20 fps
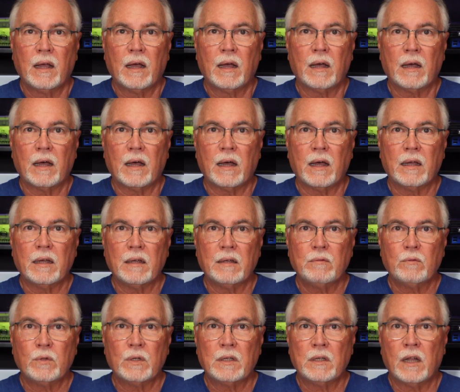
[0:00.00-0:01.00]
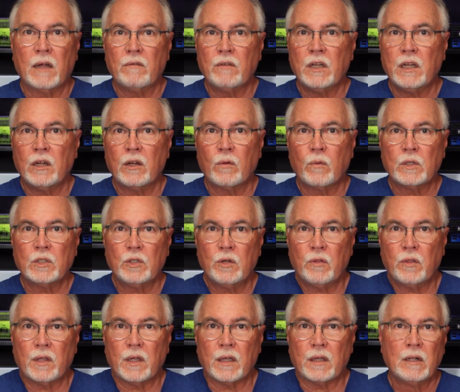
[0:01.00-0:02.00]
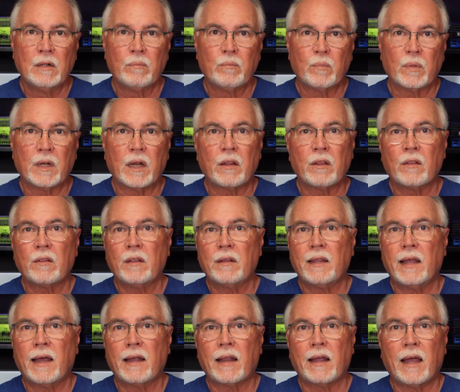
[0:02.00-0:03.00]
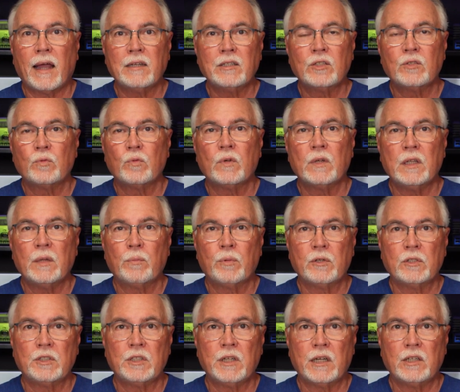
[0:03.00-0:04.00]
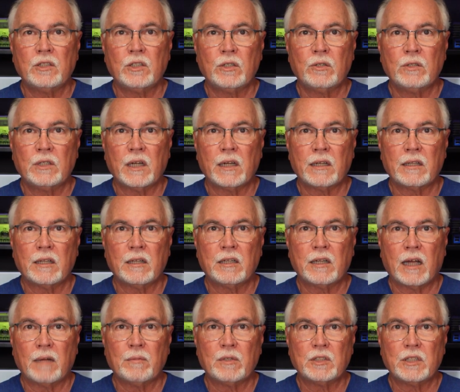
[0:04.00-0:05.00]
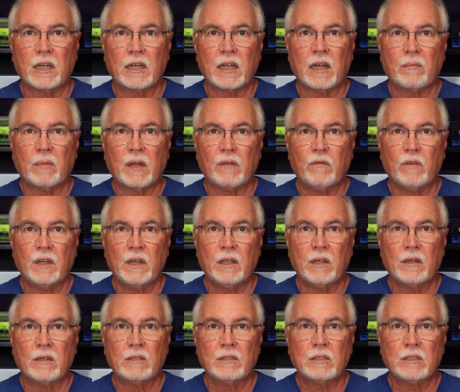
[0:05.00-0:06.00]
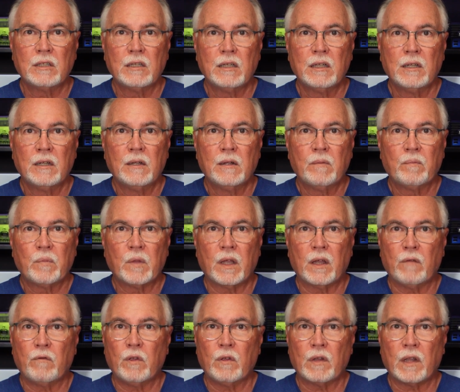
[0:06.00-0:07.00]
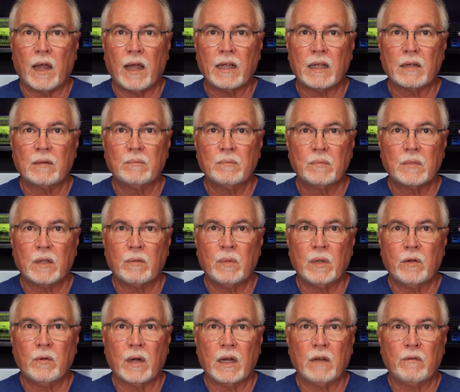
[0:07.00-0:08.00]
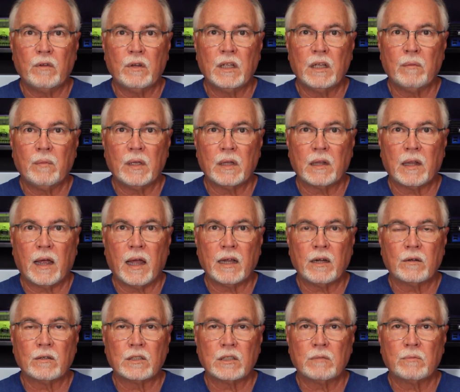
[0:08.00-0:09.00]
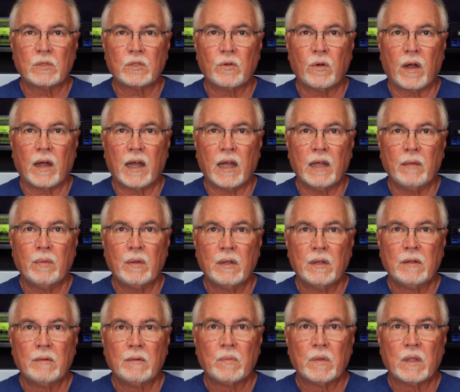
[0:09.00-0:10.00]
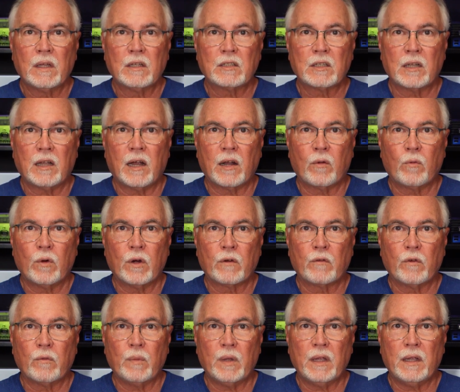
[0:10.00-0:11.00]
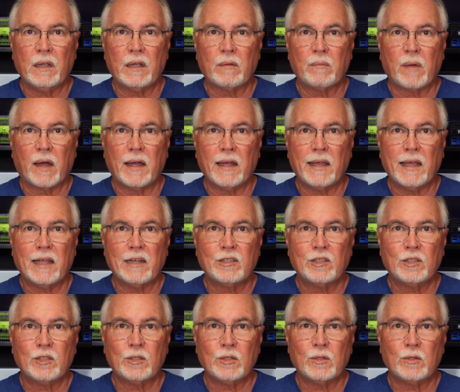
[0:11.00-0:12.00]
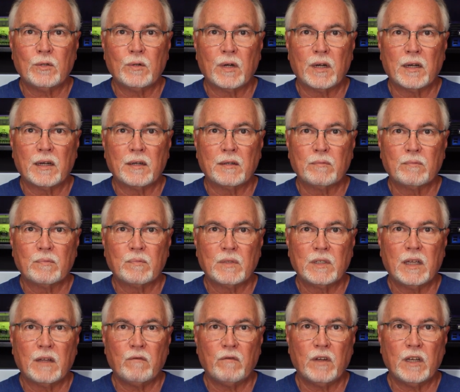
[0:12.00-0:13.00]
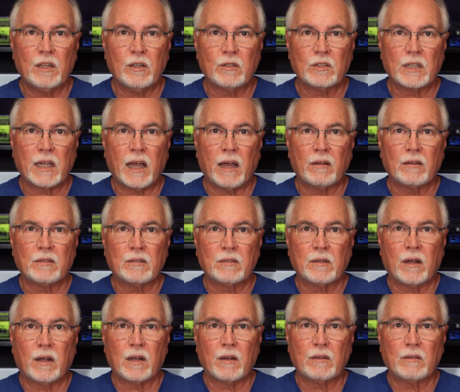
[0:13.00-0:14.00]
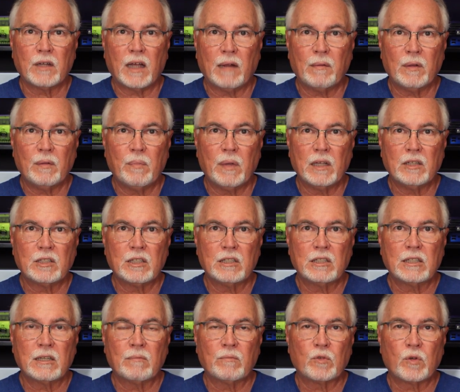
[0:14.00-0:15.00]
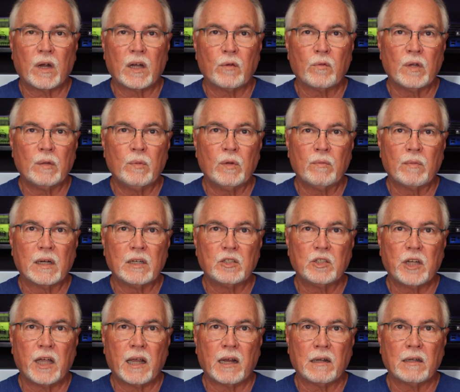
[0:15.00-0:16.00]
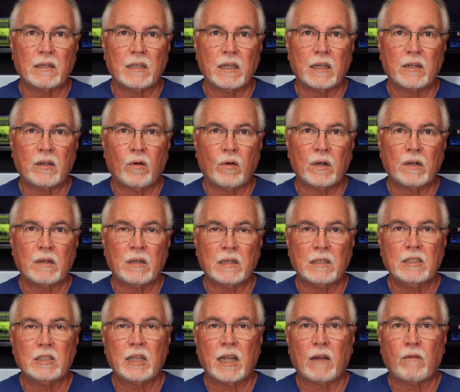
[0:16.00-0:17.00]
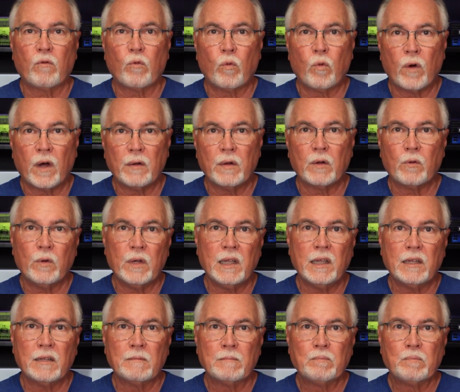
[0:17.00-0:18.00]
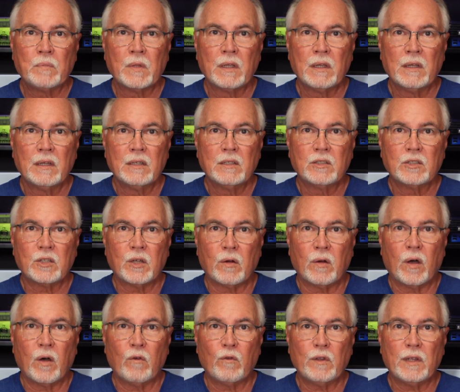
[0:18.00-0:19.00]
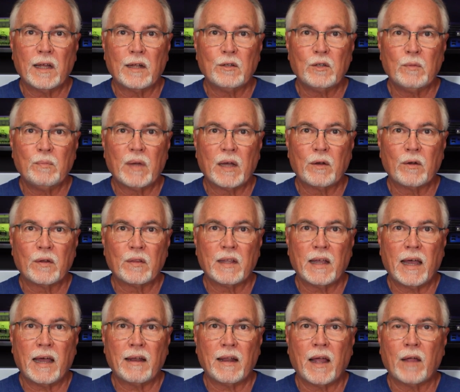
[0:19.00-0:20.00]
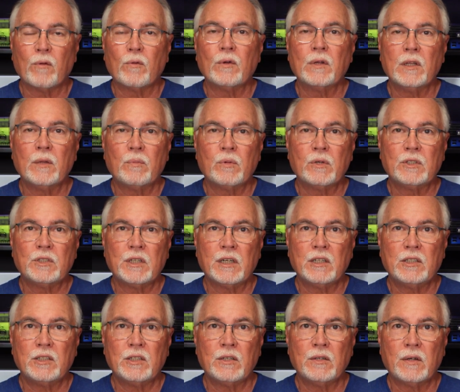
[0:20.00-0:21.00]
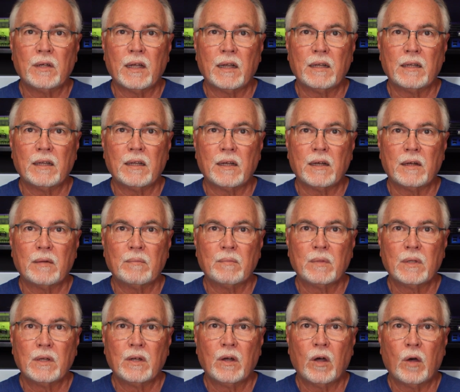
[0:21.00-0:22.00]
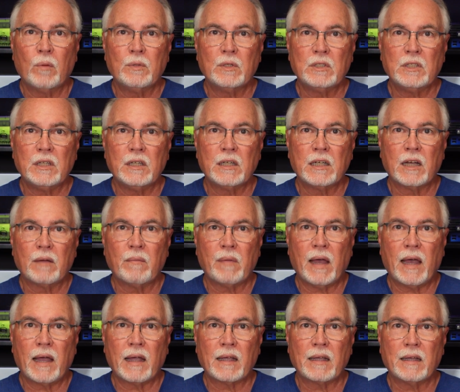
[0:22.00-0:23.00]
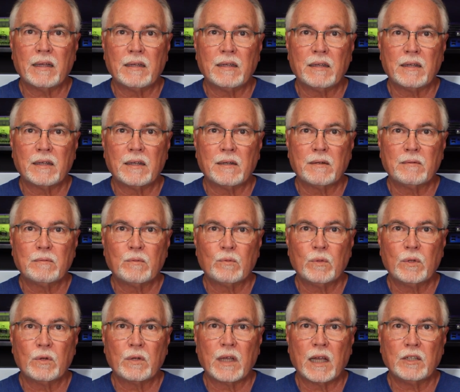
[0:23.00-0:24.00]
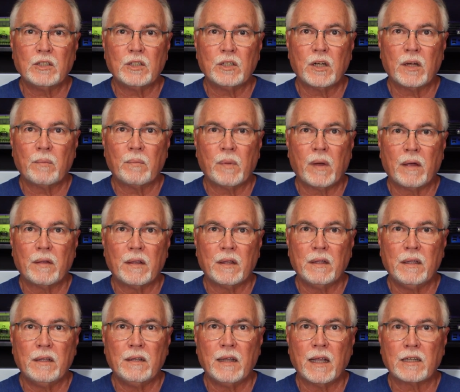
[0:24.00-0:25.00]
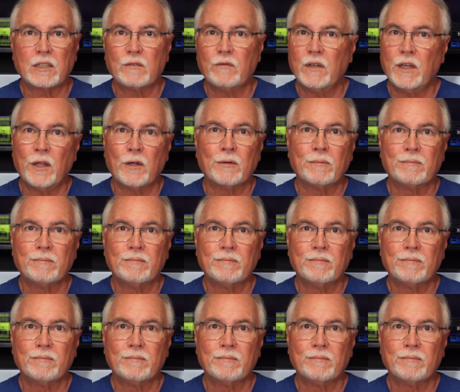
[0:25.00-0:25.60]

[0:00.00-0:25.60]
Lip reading: I would love to hear what you think. But other than that, I just really appreciate you taking the time to check out my videos. If you like them, it'd be great if you give me a like or subscribe. It's a lot of work for me at my age to get videos out on a timely basis. I'm trying to reboot my channel and get going and at least have one a week. So hopefully I'll do better at that. I really appreciate you, and hope to see you come back, and we'll catch you up on the next video.